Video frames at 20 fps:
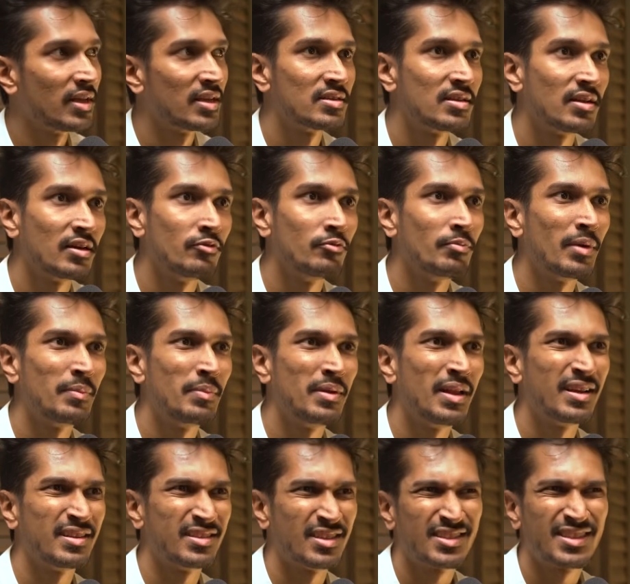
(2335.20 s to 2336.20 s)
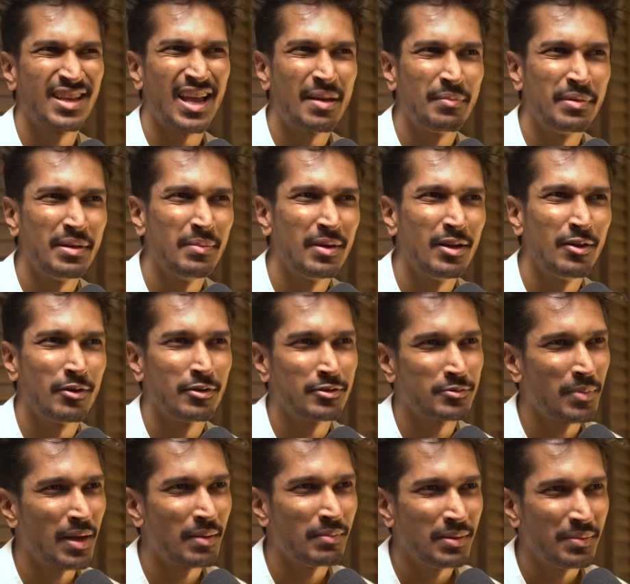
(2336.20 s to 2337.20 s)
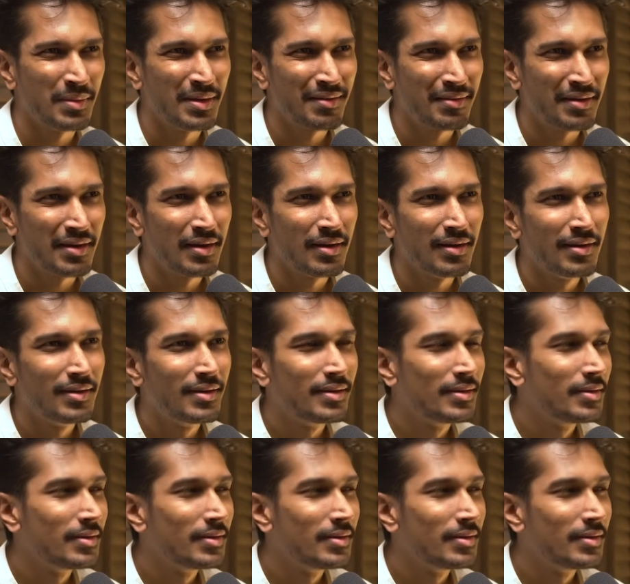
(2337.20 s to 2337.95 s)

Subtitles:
of Tesla, you might be like, it's a scam email or a spam email, right?